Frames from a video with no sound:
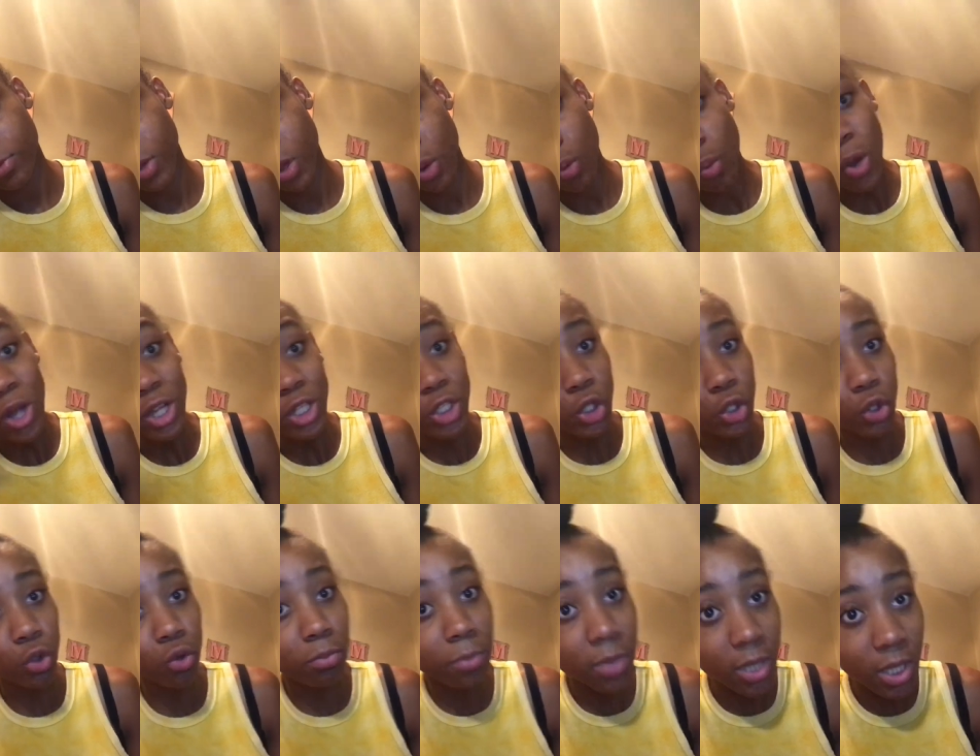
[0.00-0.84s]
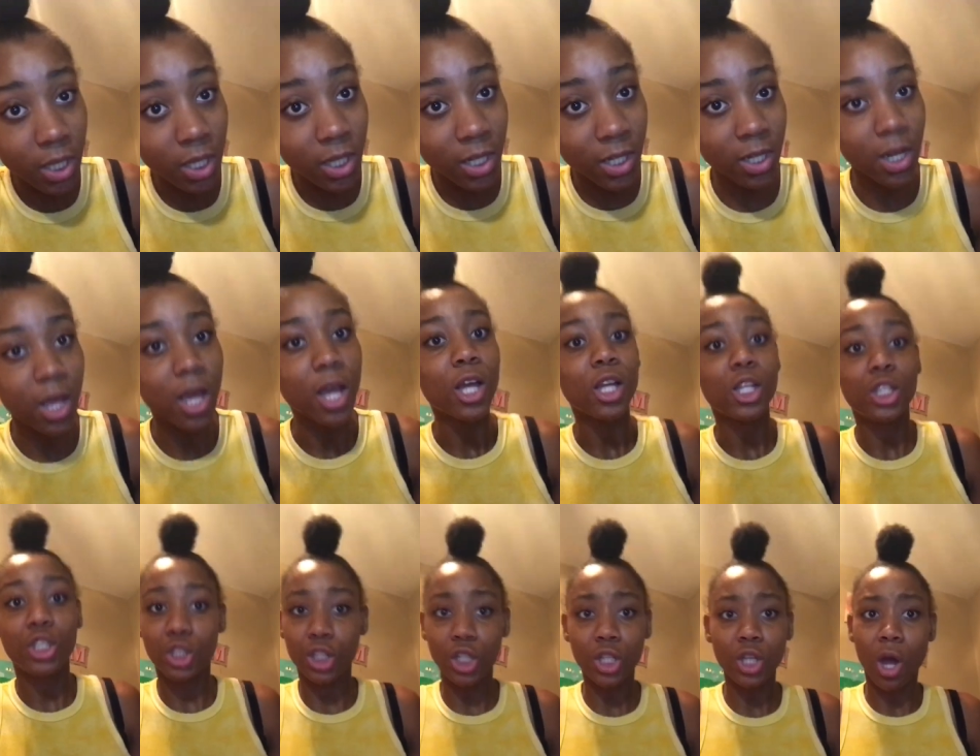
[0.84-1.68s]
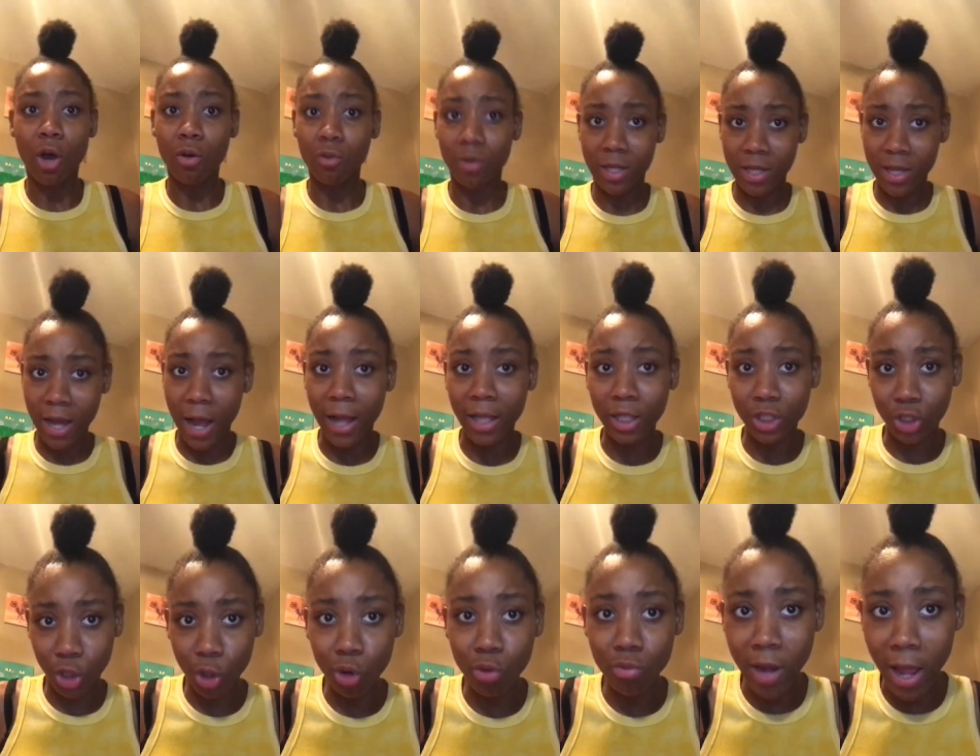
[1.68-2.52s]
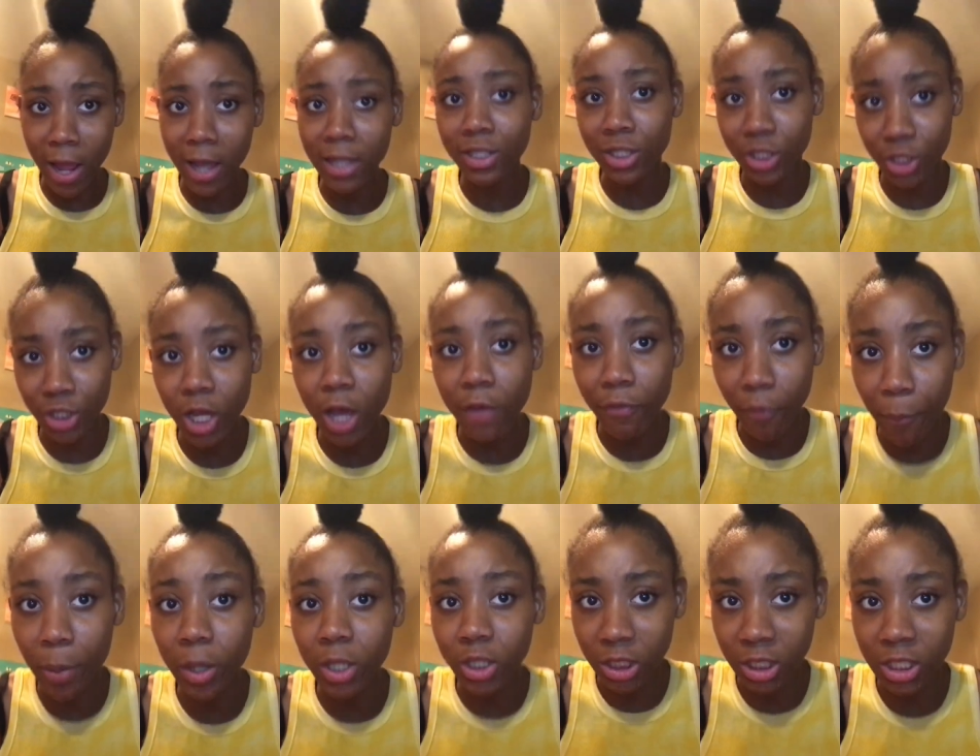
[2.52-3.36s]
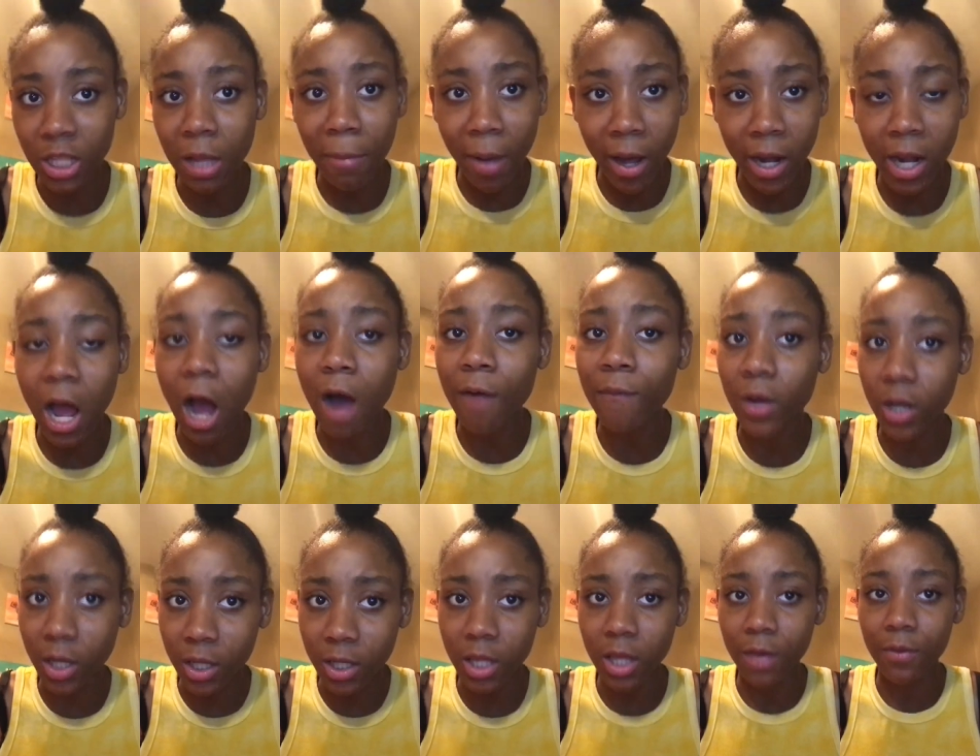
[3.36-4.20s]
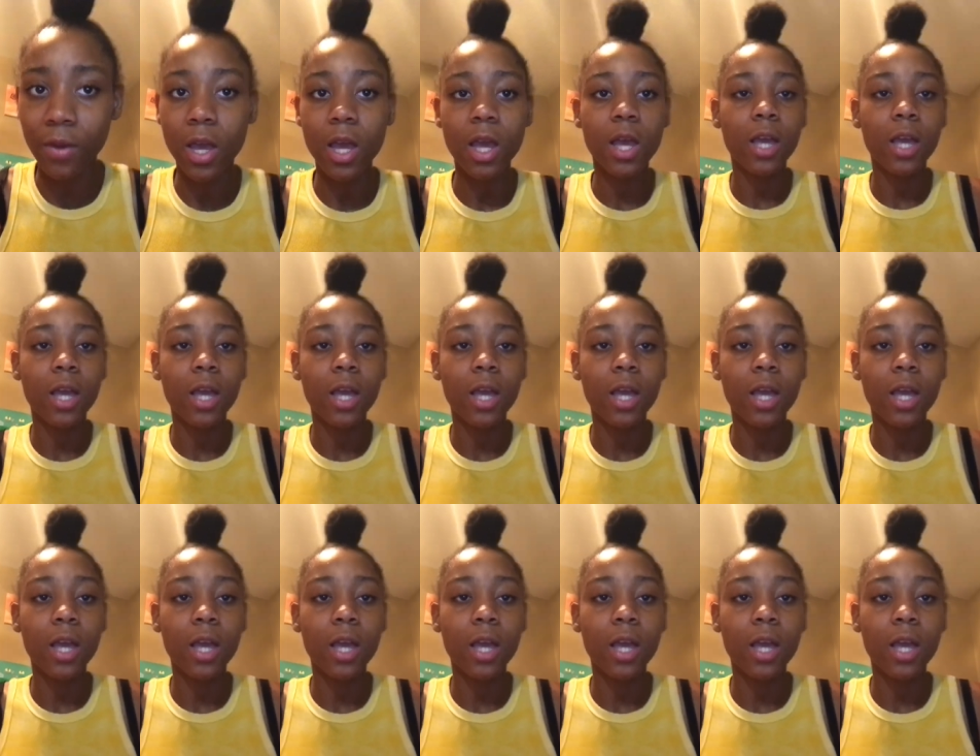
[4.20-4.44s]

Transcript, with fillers: What do you mean she only got two days of jail for pushing somebody off a cliff?